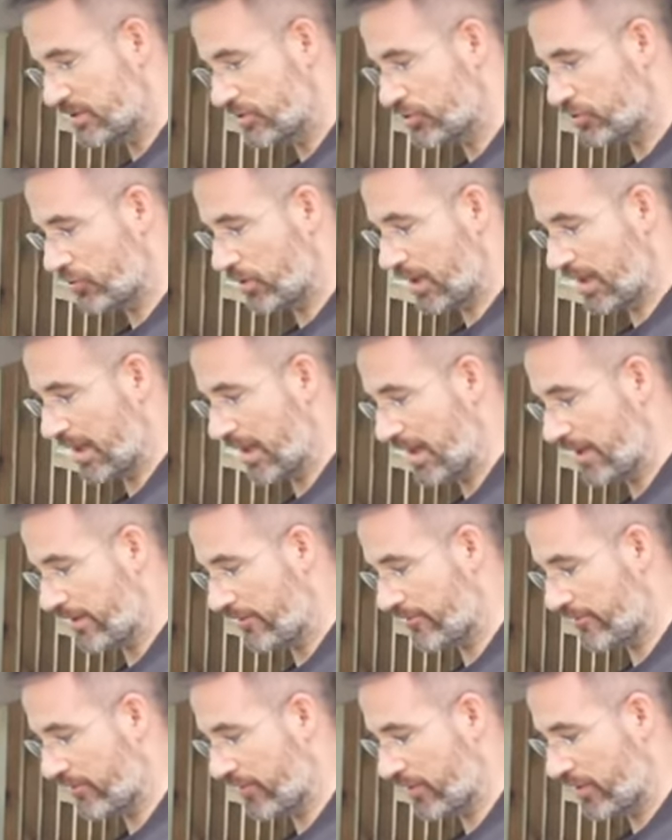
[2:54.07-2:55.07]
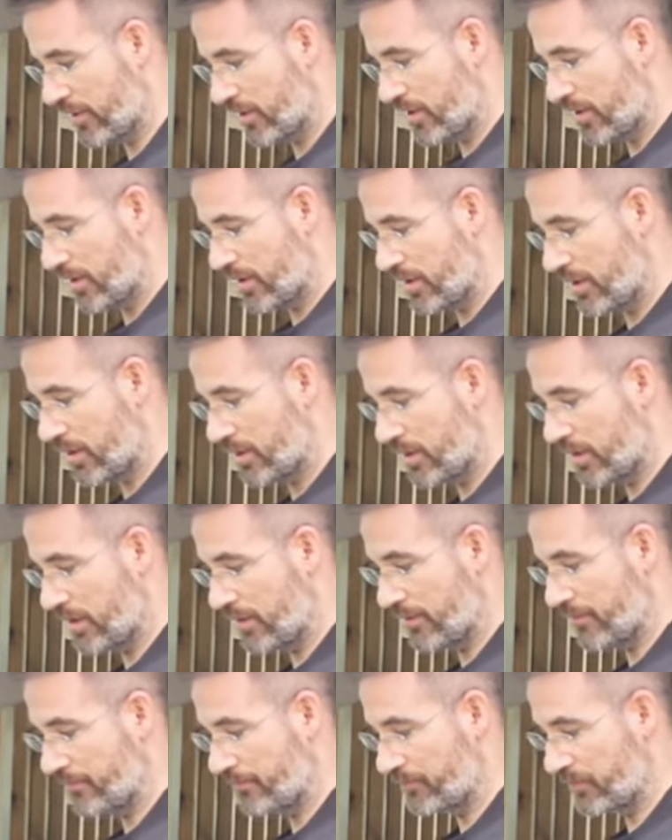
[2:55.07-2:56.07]
to have
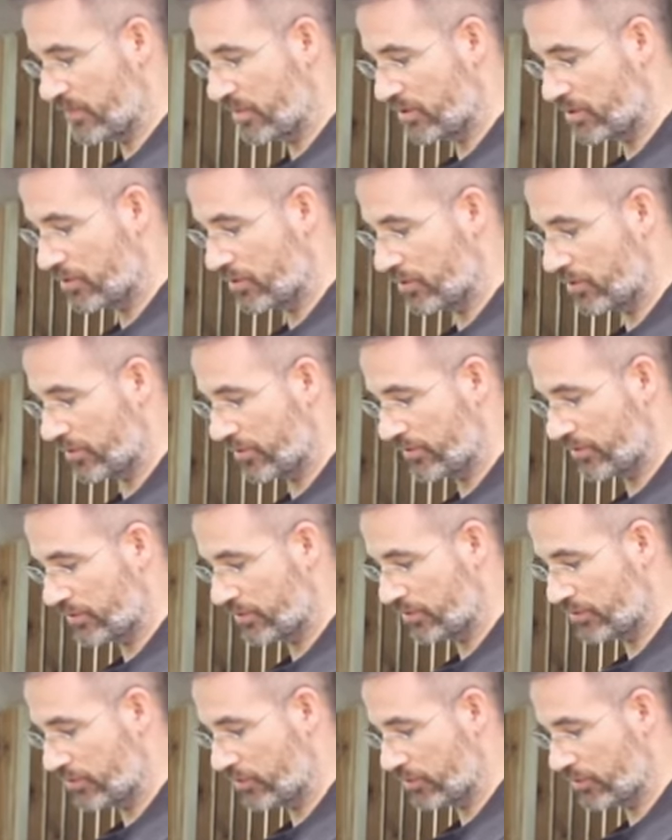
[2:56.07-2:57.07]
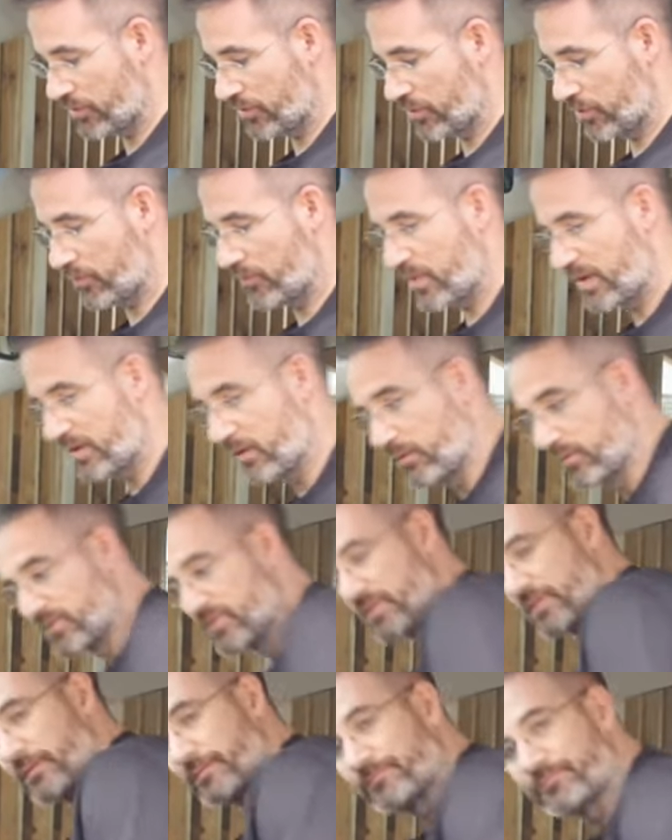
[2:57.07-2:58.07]
your
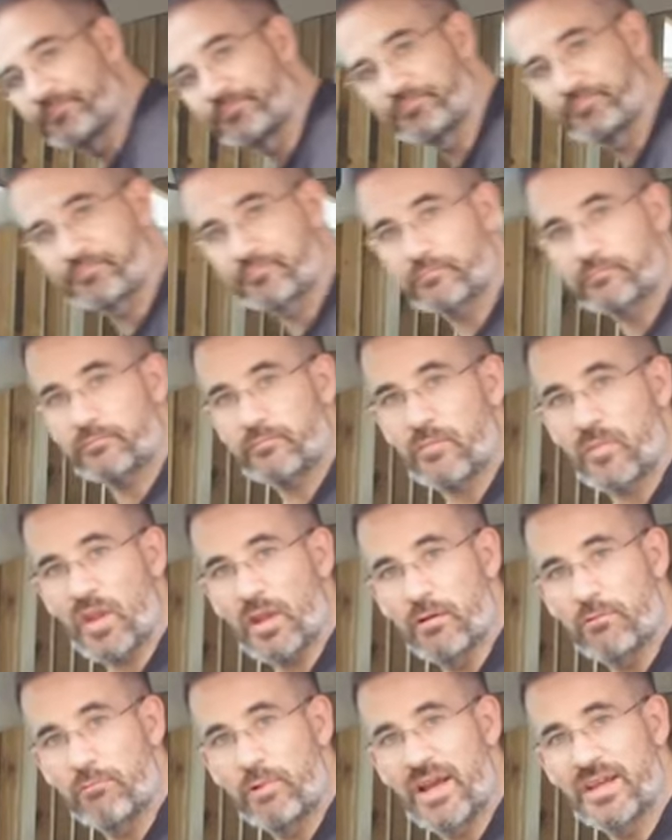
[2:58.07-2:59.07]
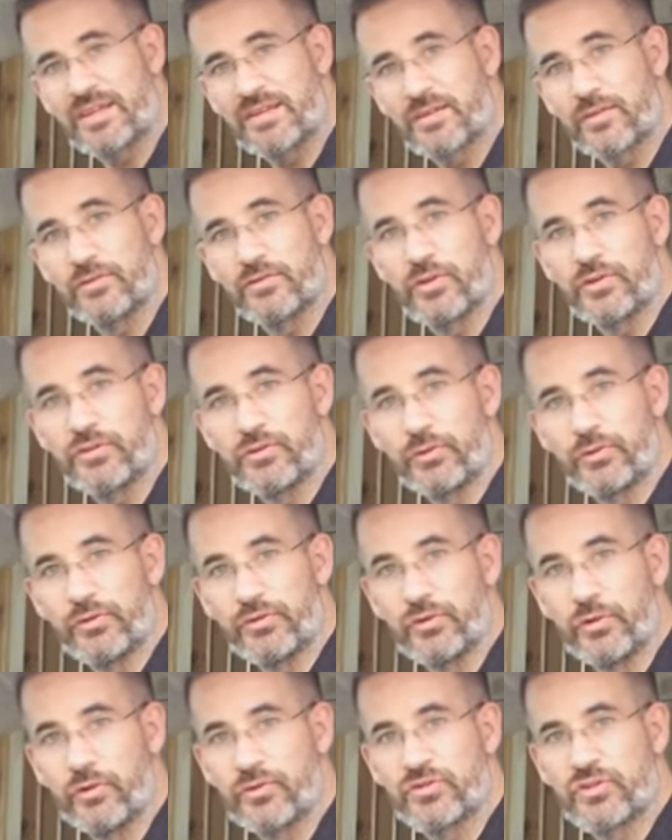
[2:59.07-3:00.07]
pedals right under your
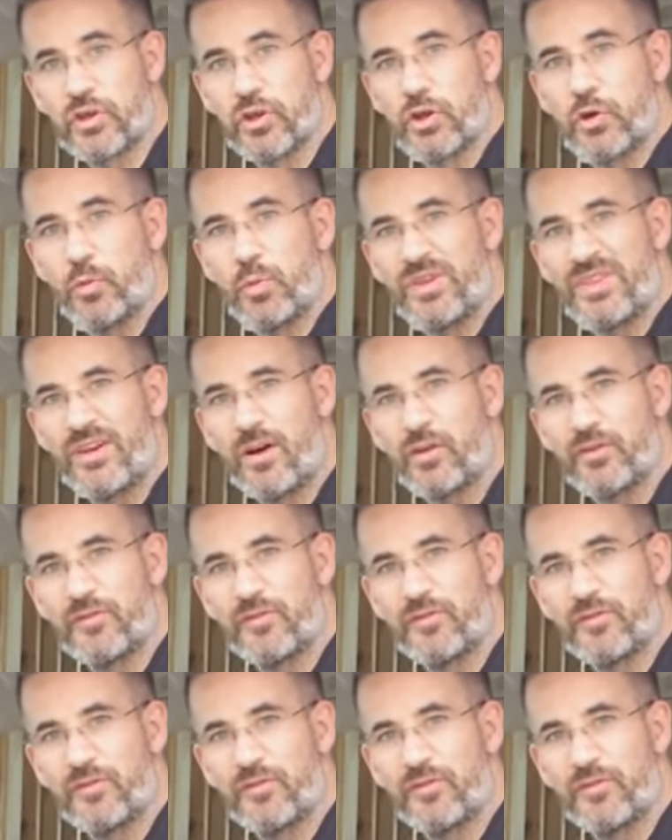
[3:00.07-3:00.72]
toes without